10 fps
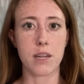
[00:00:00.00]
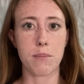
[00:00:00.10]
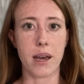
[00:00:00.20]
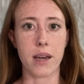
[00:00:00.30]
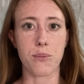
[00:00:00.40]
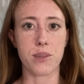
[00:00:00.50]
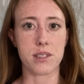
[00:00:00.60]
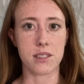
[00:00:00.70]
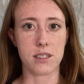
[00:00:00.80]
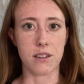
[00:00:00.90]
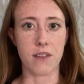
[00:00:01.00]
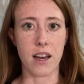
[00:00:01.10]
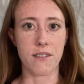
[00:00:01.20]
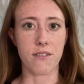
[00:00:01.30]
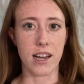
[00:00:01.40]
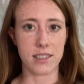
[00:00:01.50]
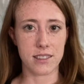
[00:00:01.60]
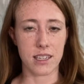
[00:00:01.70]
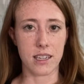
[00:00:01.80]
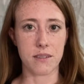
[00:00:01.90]
and May with the Sinovac
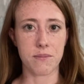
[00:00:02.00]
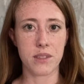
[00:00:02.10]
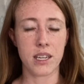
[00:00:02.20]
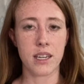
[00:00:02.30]
vaccine.